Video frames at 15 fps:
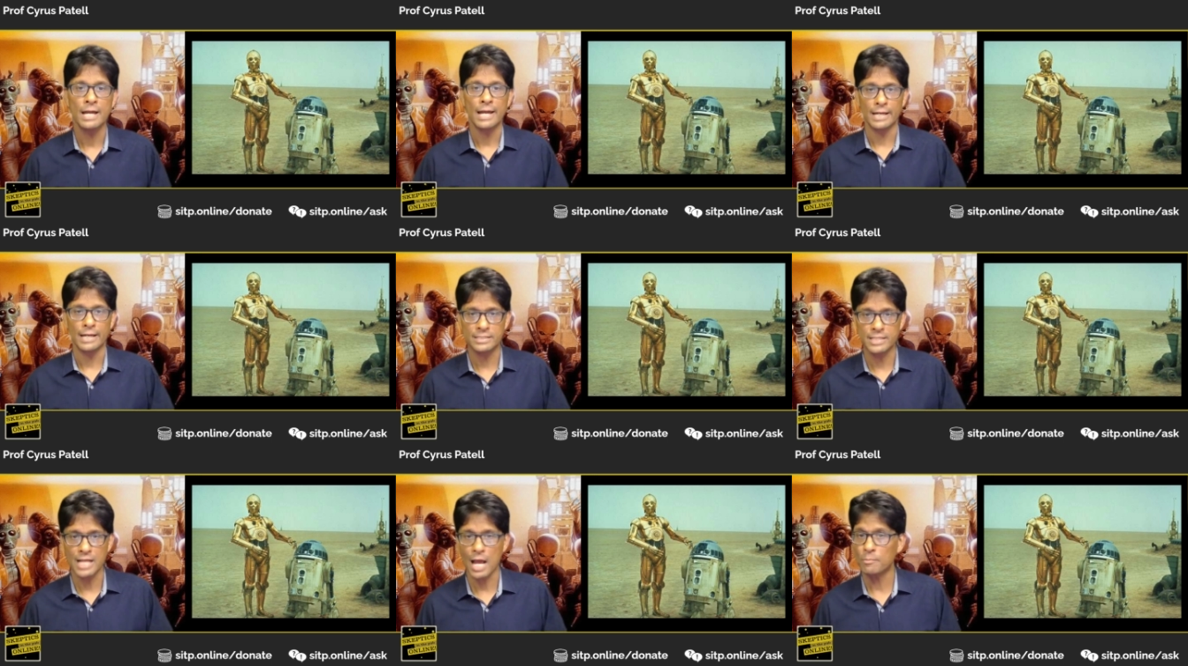
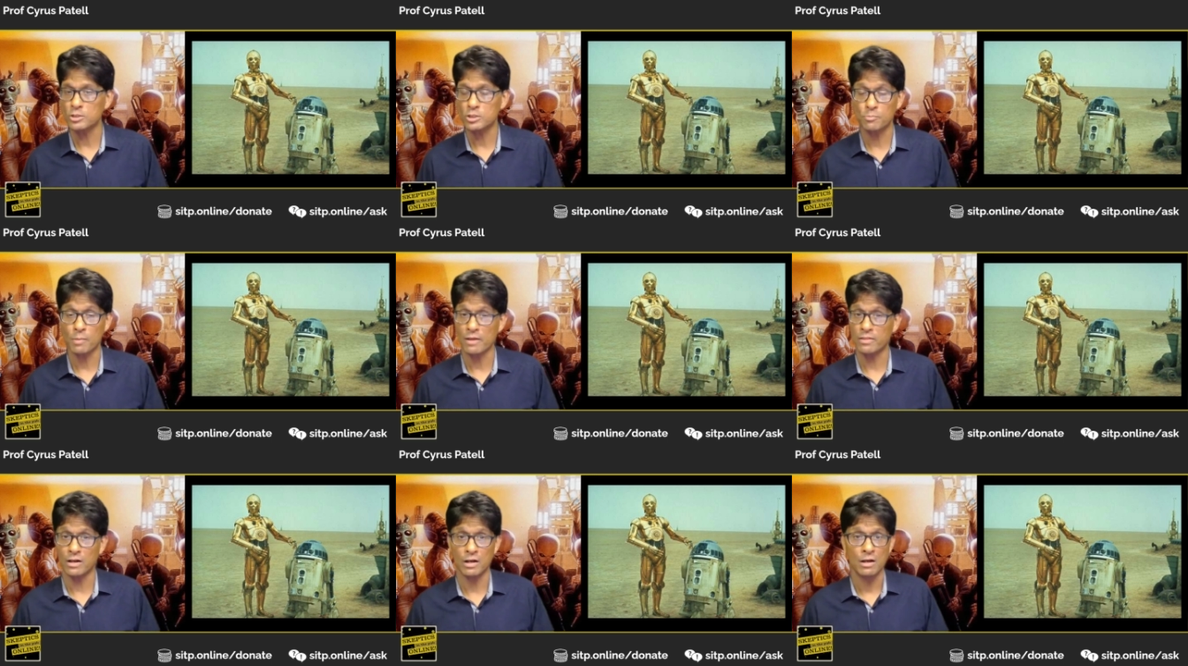established by
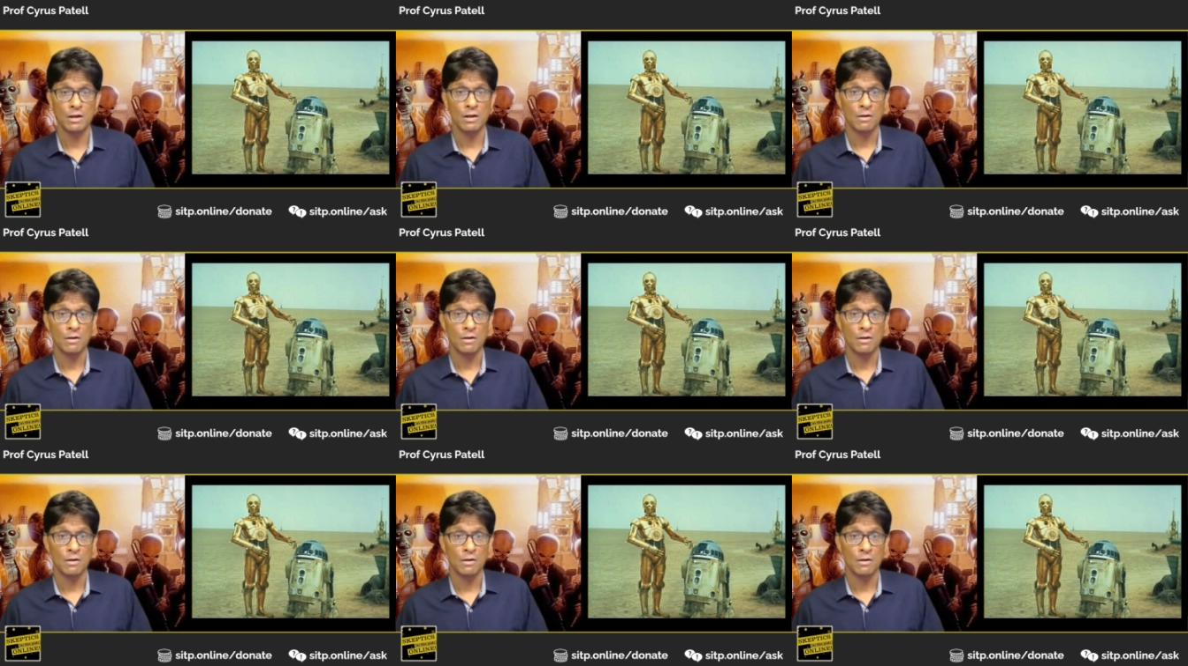the